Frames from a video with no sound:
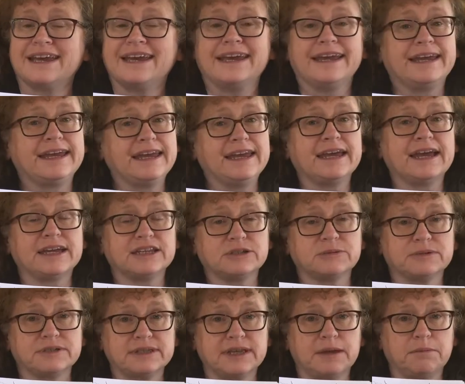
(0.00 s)
he had to
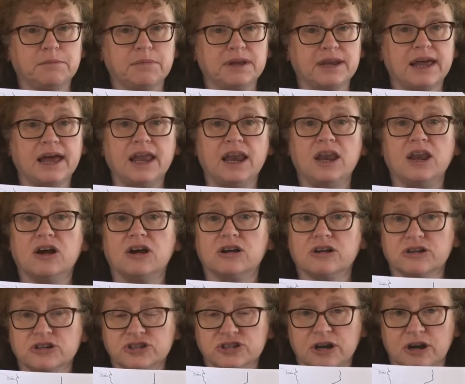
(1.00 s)
assemble a
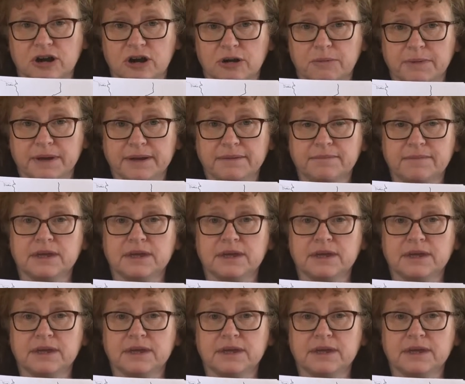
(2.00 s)
large army.